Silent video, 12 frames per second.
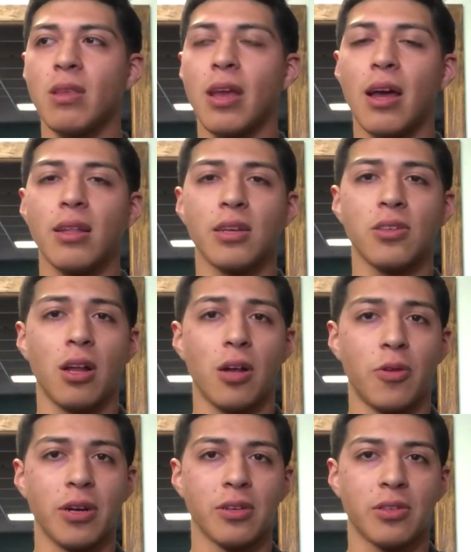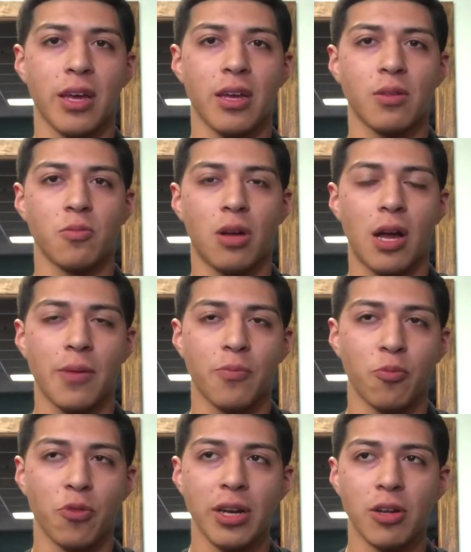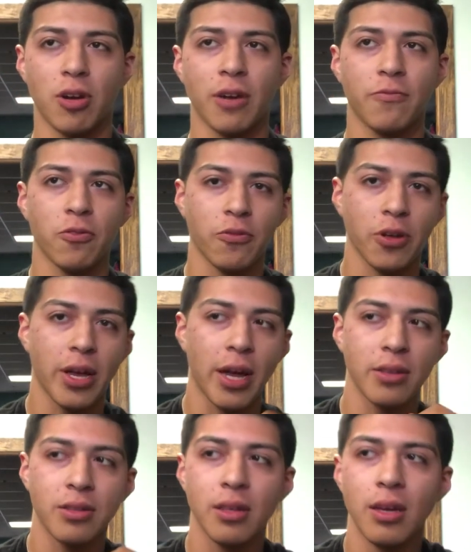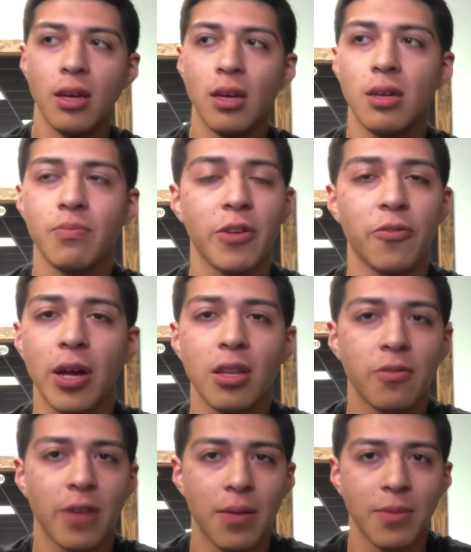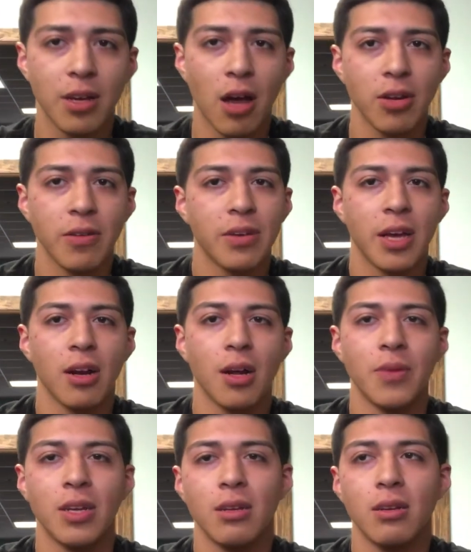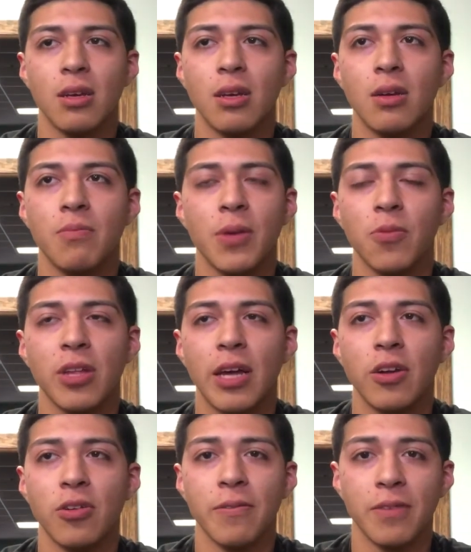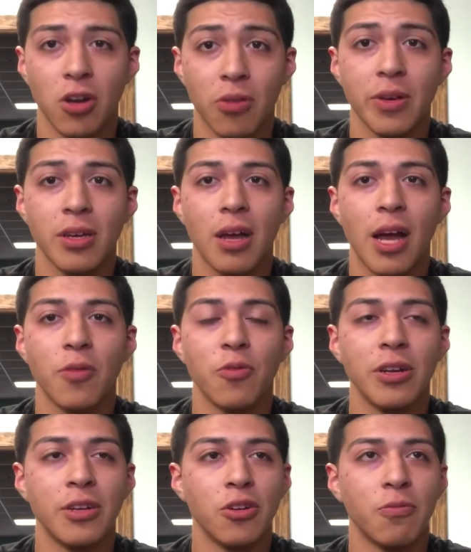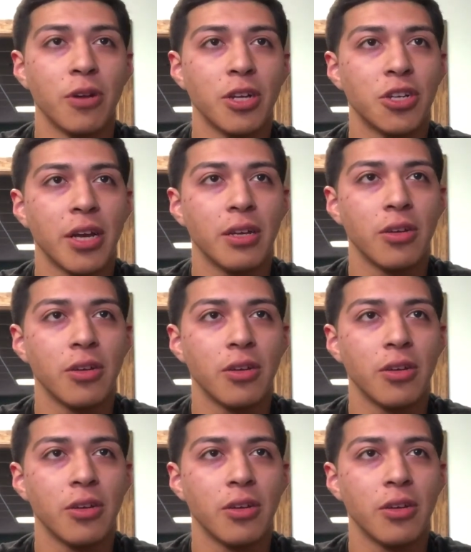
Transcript: And that's all I wanted to say. I'm really grateful for you guys. My friends, family, I don't even care. I mean, people that don't even know me, I really do appreciate